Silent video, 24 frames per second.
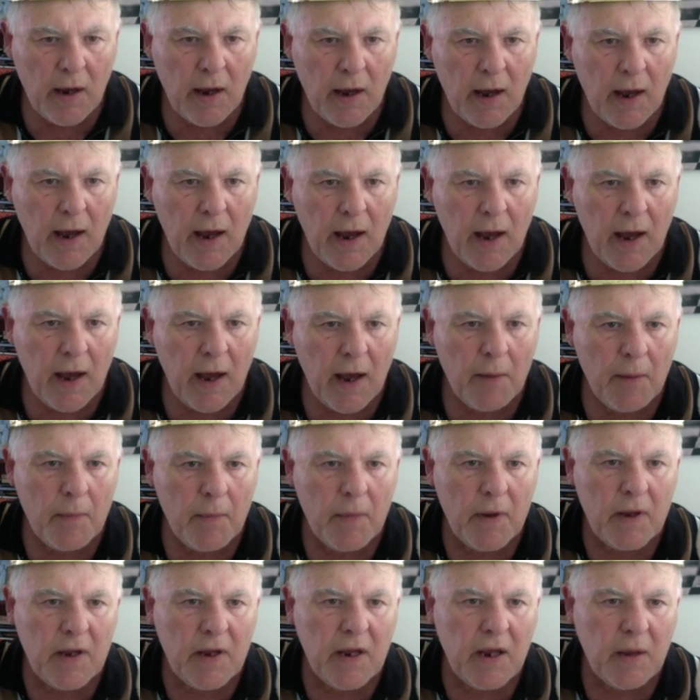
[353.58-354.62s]

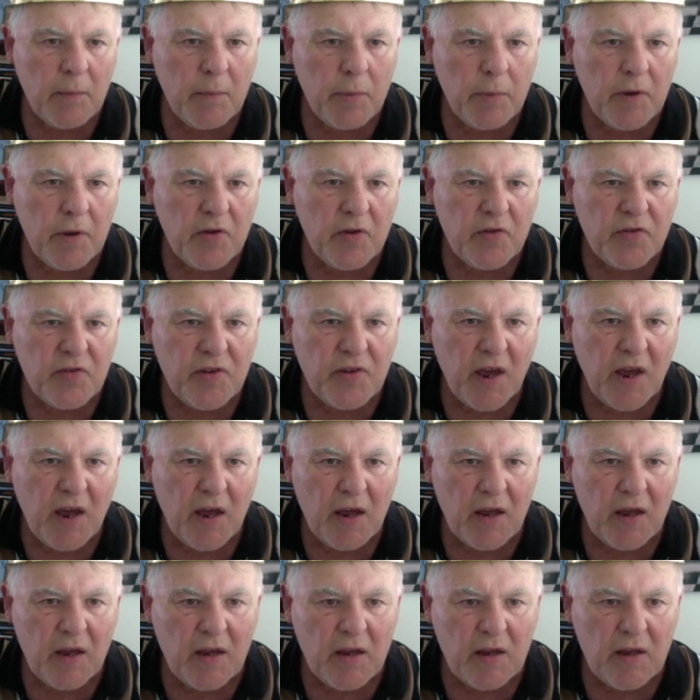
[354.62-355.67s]
Yeah, because,
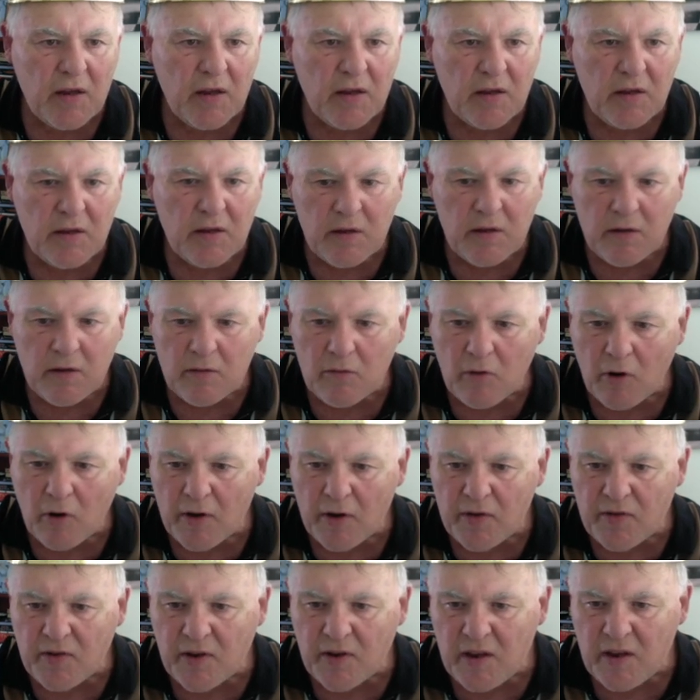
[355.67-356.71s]
right,
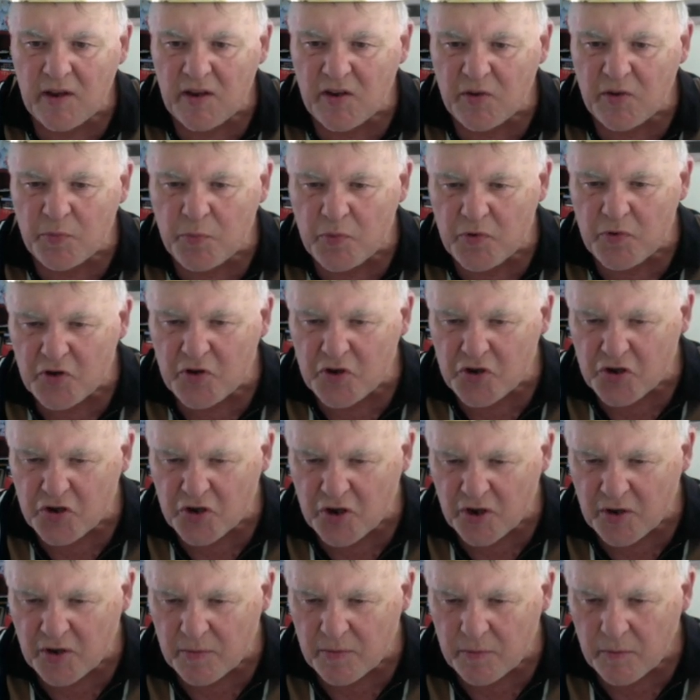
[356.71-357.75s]
so in this
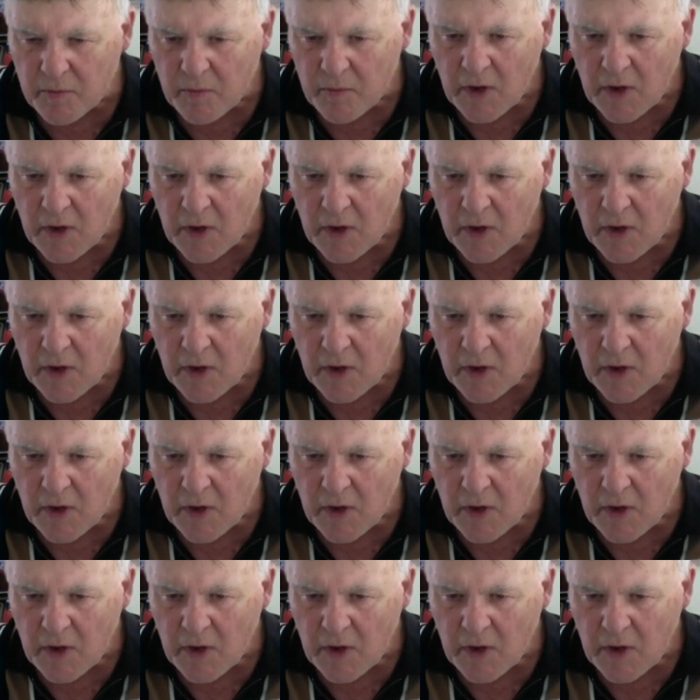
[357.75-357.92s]
position,